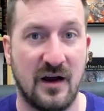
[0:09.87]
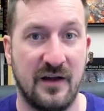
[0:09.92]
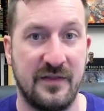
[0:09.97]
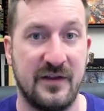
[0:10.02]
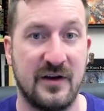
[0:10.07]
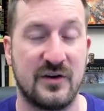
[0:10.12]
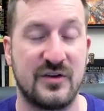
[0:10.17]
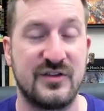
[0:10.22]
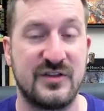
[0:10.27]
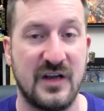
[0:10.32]
on
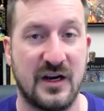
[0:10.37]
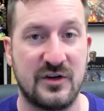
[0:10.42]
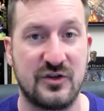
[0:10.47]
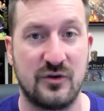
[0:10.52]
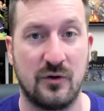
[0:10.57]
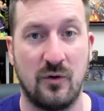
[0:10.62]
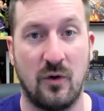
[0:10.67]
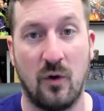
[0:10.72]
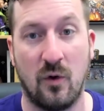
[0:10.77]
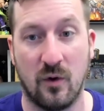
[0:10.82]
their
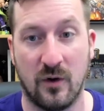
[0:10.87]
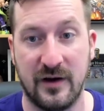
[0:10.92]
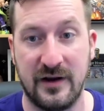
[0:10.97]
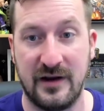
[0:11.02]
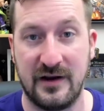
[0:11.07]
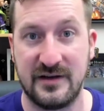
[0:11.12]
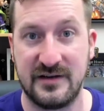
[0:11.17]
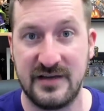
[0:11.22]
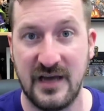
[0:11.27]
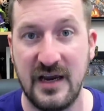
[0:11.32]
sexual
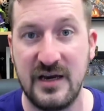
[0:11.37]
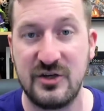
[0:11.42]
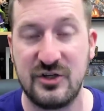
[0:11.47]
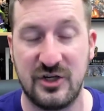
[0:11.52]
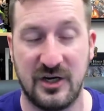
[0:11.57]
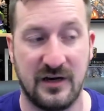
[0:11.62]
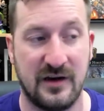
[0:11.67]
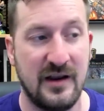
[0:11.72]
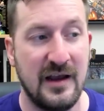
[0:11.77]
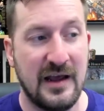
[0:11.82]

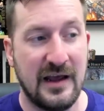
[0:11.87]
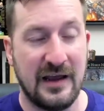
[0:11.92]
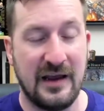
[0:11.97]
orientation